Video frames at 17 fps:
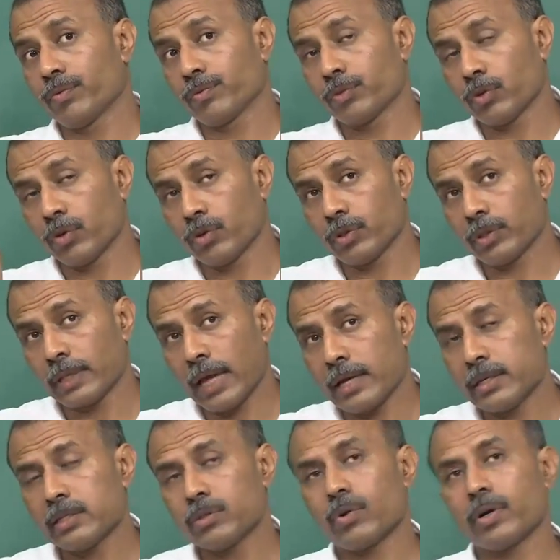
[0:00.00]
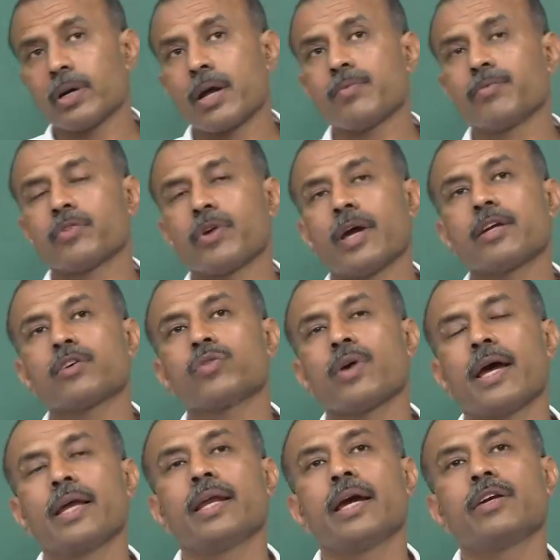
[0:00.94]
So, that is what I am trying to
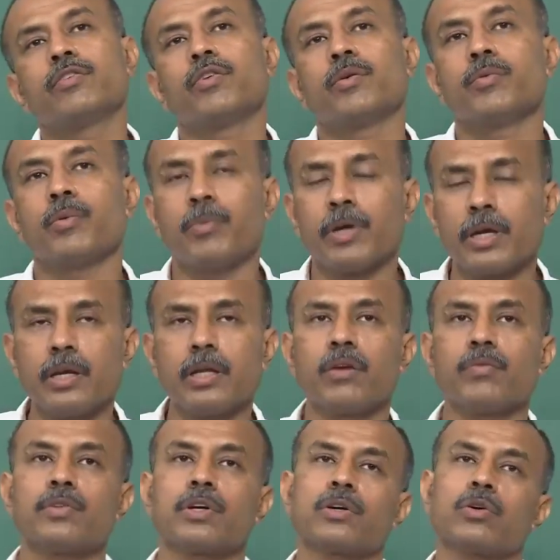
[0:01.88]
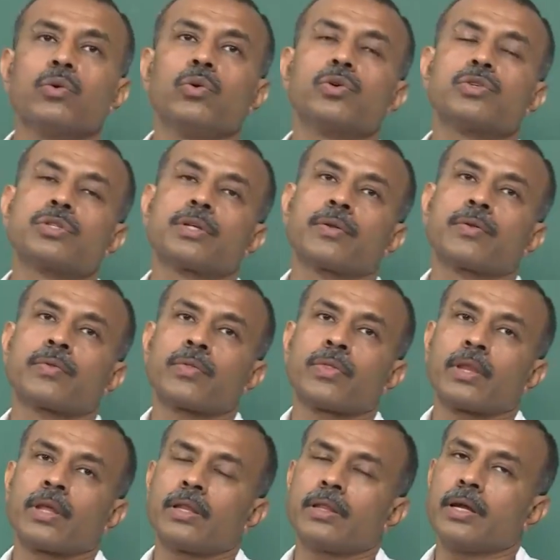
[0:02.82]
highlight from the beginning of the course,
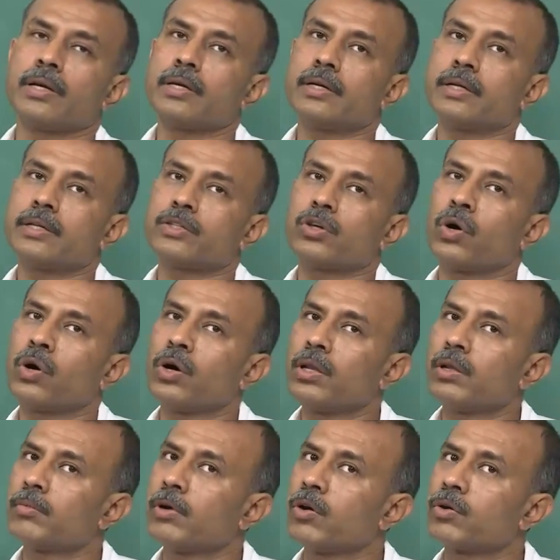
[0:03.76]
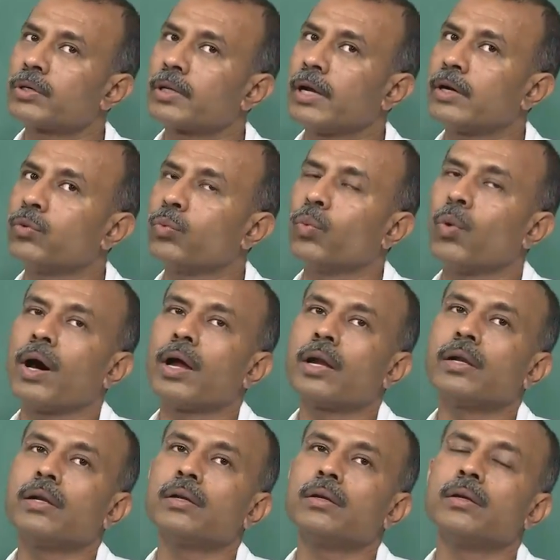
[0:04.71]
that it is all about that
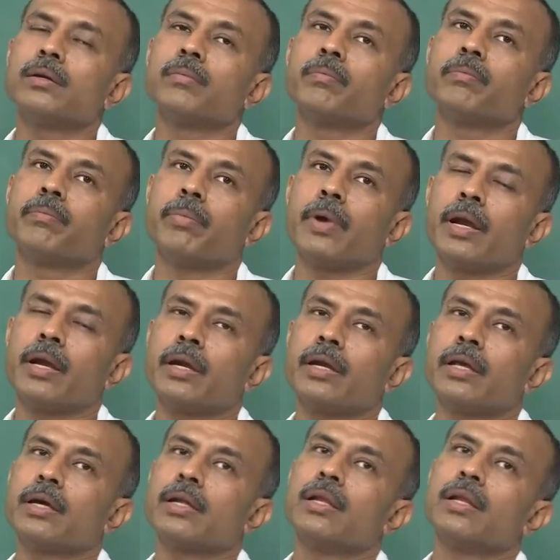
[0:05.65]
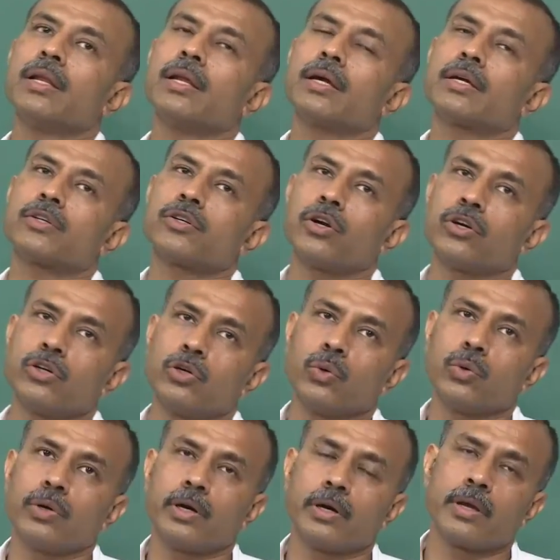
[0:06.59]
one perennial electron
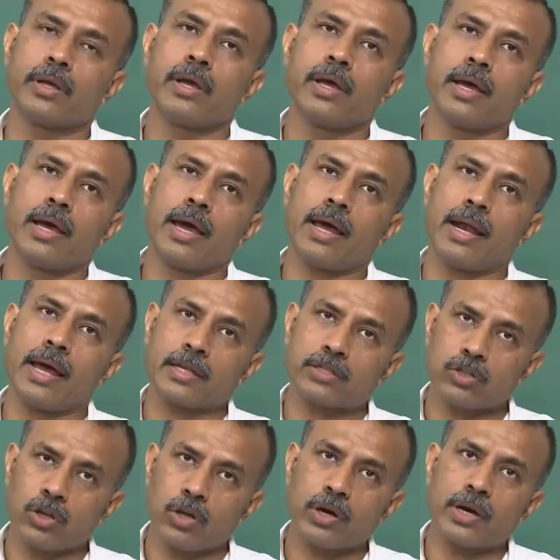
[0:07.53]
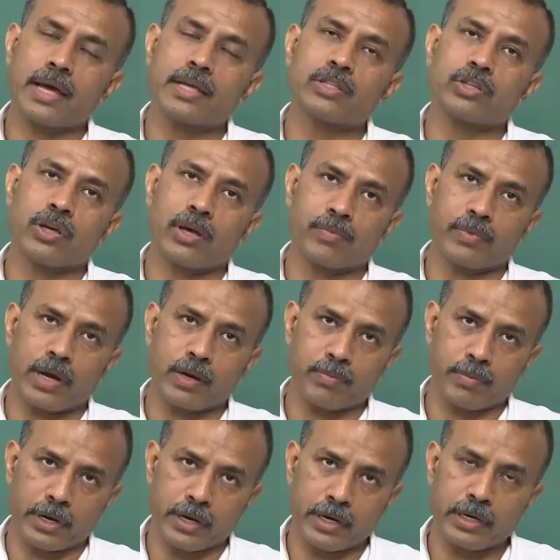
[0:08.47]
donor. And as long as you have that
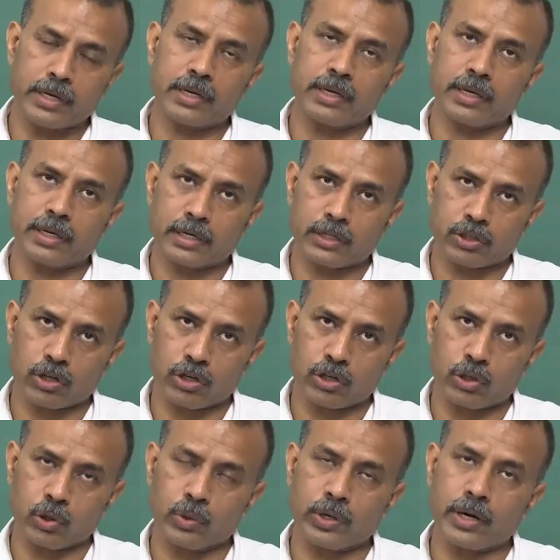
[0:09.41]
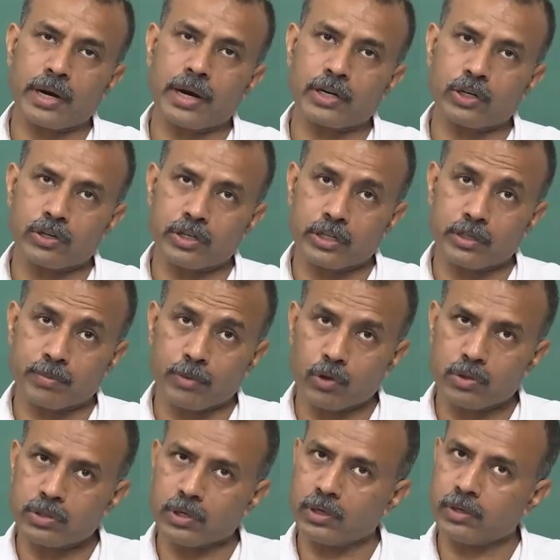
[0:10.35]
perennial electron donor at your
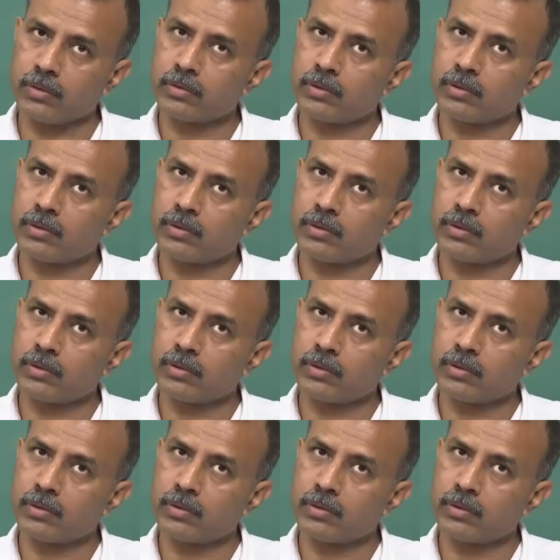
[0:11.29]
disposal,